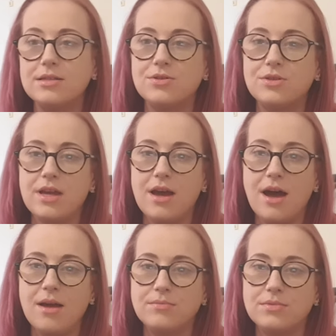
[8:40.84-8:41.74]
So yeah,
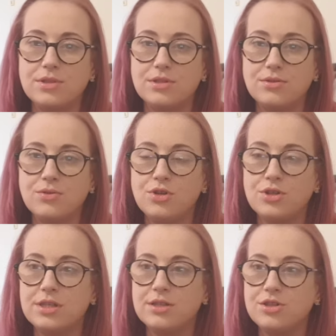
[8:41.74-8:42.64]
I'm so
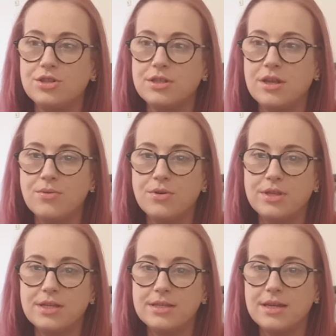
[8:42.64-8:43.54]
useless just now,
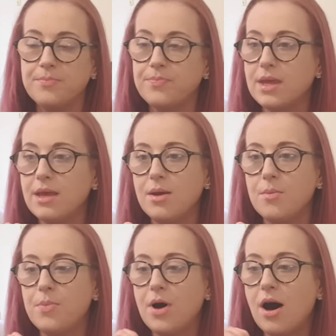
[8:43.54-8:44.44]
honestly.
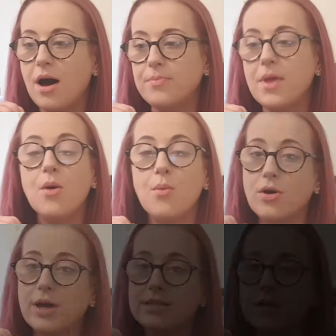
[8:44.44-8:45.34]
But it will
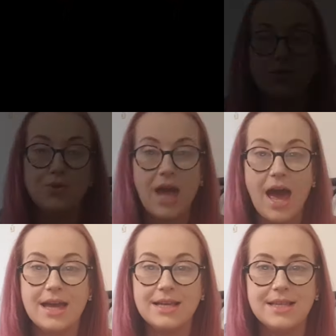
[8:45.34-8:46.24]
get done. So
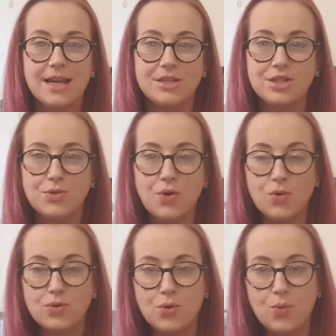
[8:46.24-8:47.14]
guys, I just
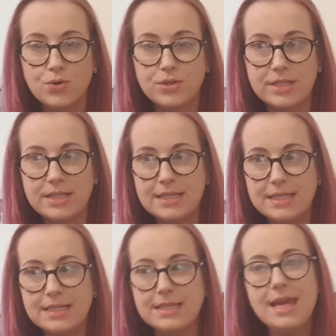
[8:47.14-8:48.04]
also wanted to
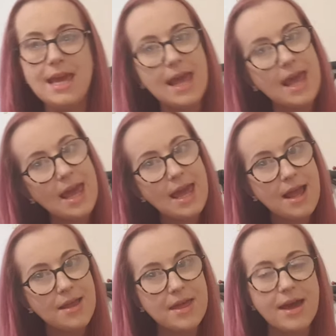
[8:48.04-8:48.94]

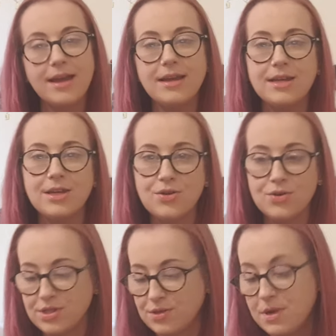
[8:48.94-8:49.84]
say thank
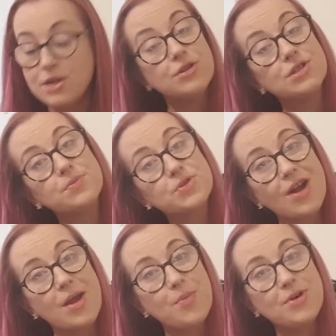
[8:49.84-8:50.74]
you to my new
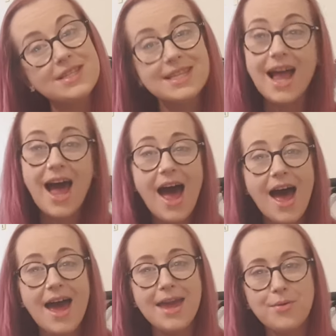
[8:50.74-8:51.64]
subscribers. And
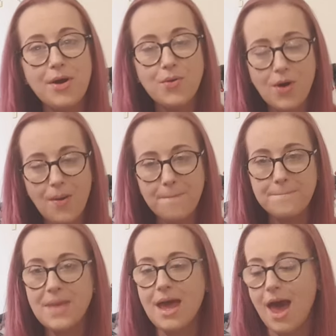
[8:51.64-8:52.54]
hi,
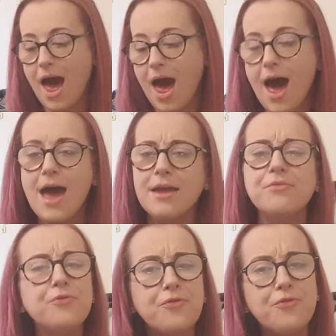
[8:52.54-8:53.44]
welcome. I
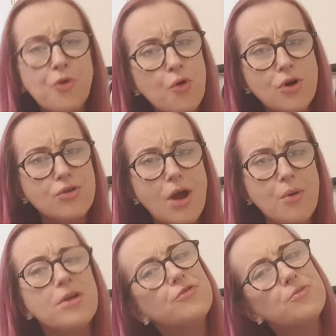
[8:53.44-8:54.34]
am 4
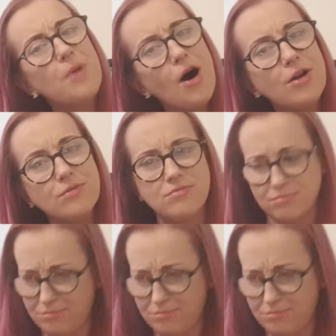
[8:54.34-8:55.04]
away from 100.